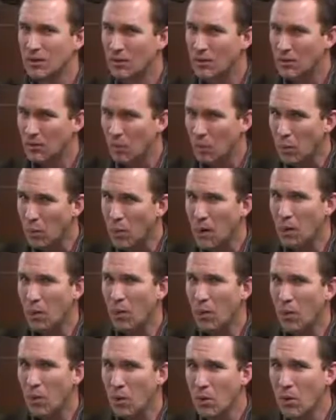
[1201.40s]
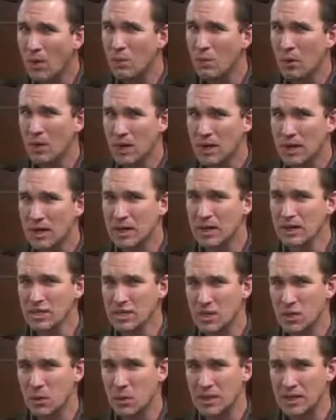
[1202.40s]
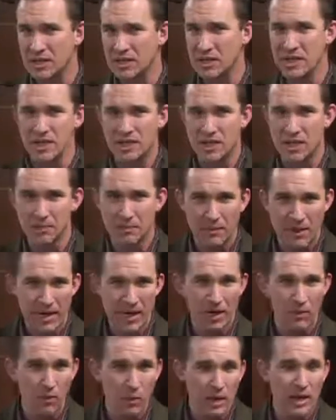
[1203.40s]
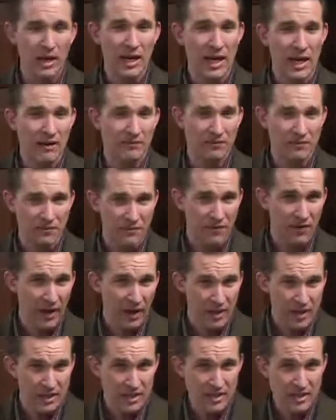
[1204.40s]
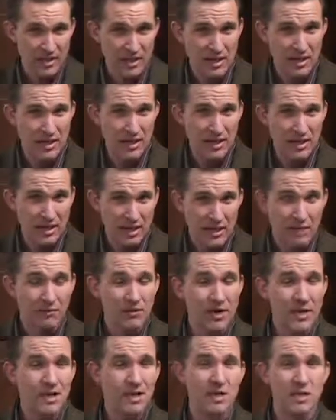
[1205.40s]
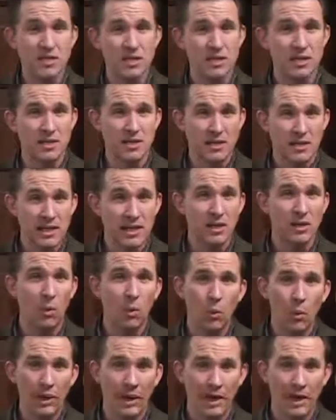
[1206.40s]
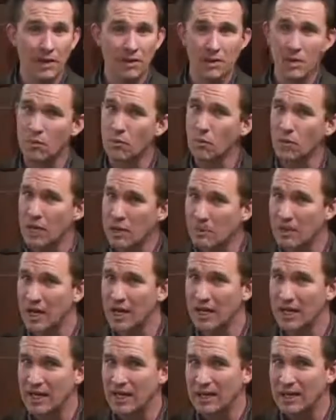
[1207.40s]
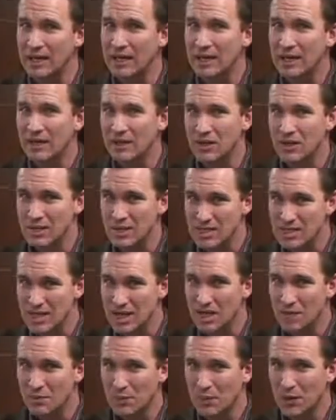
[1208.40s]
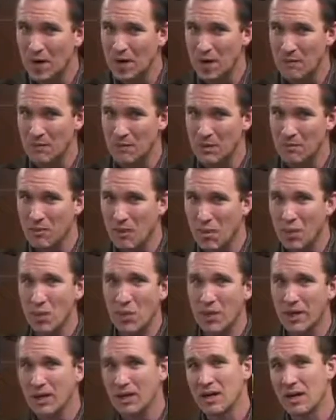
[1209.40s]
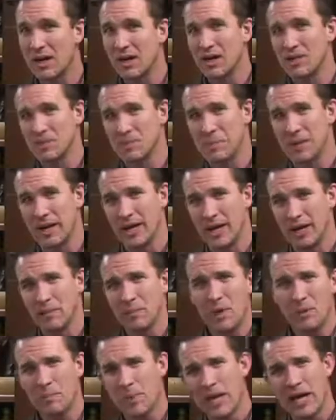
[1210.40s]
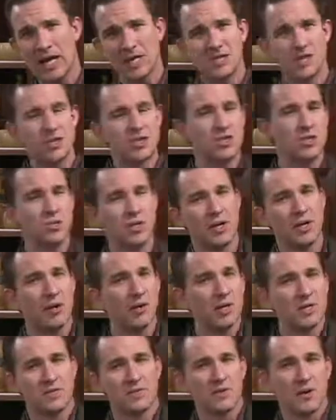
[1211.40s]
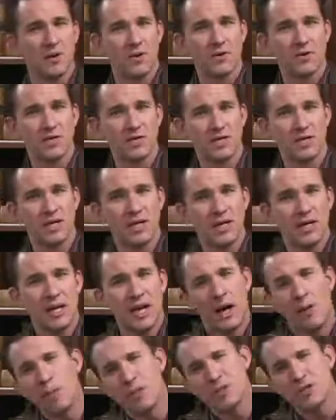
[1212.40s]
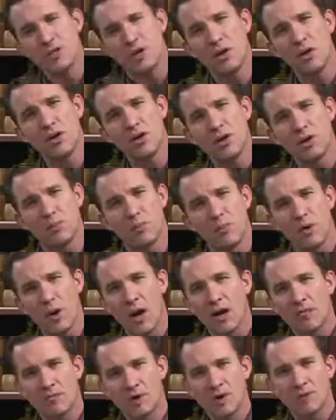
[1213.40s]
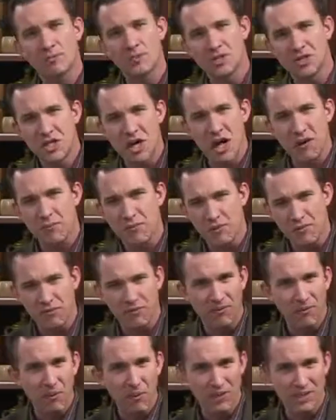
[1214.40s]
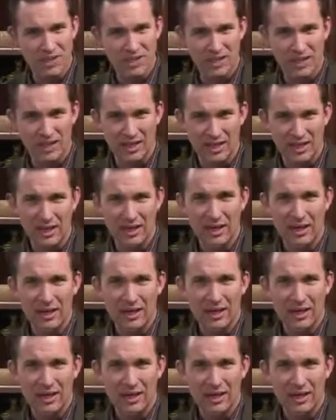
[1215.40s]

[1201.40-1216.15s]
horrible consequences that man will have to face if he doesn't deal with and remedy the sin problem according to God's plan. What passage do we notice first? I want you to look at Proverbs chapter 14